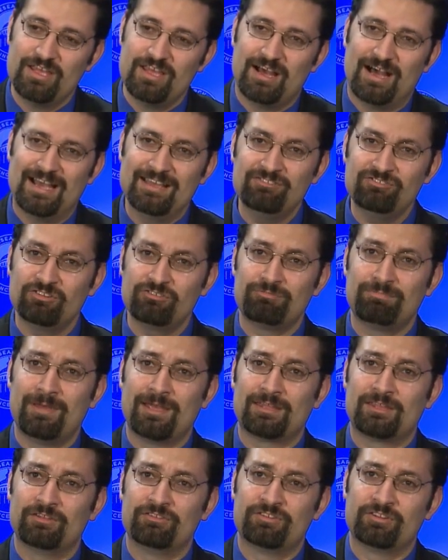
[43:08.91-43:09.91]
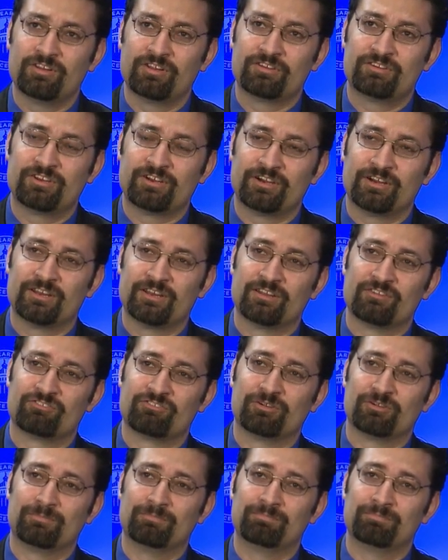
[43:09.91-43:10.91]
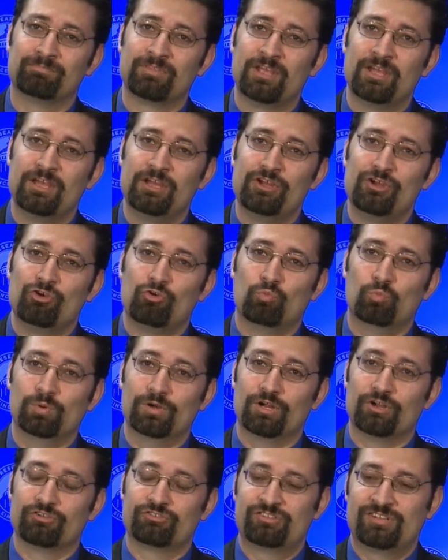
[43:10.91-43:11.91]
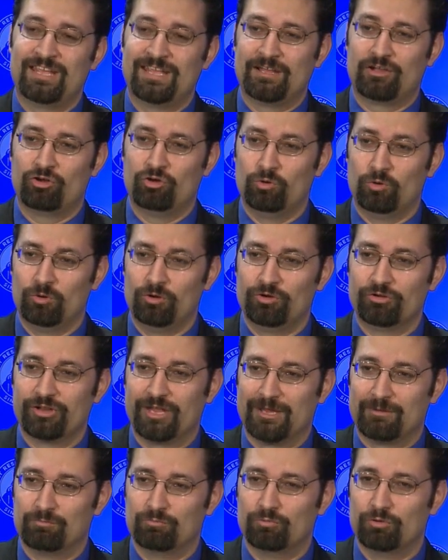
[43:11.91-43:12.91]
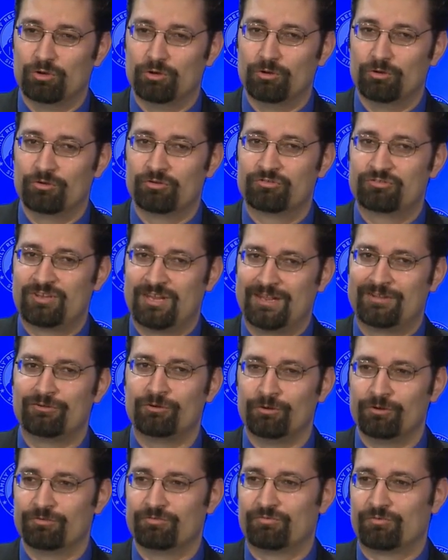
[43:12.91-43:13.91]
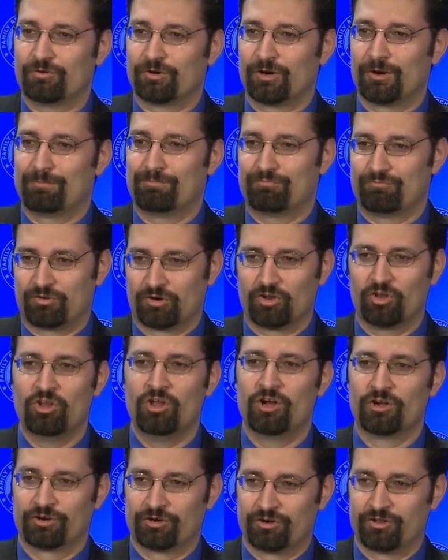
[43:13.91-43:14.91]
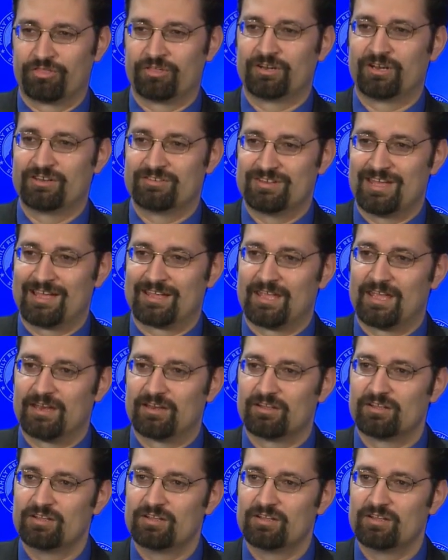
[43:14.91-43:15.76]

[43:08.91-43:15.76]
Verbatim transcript: I suspect utilitarianism will take hold and will take hold for longer than a decade